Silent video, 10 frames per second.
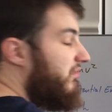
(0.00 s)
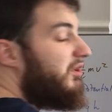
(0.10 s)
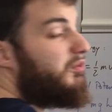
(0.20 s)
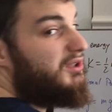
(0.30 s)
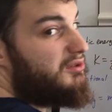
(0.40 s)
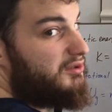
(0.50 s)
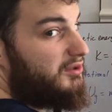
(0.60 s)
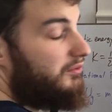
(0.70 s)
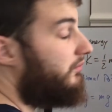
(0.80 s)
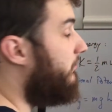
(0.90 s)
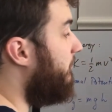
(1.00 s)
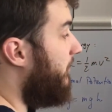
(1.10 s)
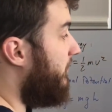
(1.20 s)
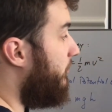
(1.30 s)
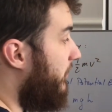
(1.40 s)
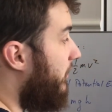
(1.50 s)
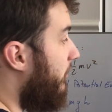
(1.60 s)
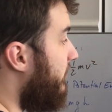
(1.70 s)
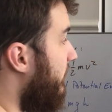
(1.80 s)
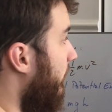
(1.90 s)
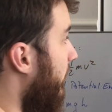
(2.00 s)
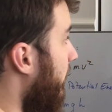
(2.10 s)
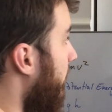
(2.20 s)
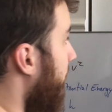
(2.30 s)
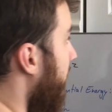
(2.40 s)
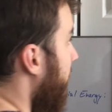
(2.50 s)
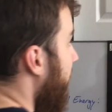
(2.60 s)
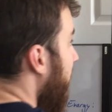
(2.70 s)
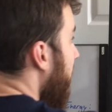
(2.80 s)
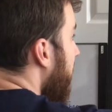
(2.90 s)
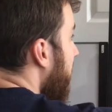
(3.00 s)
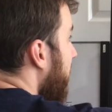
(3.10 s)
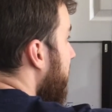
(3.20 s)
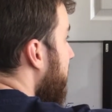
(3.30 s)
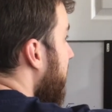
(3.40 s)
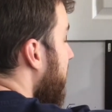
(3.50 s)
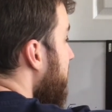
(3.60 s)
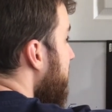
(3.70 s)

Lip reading: that we don't know, but we know it's going up. And it ends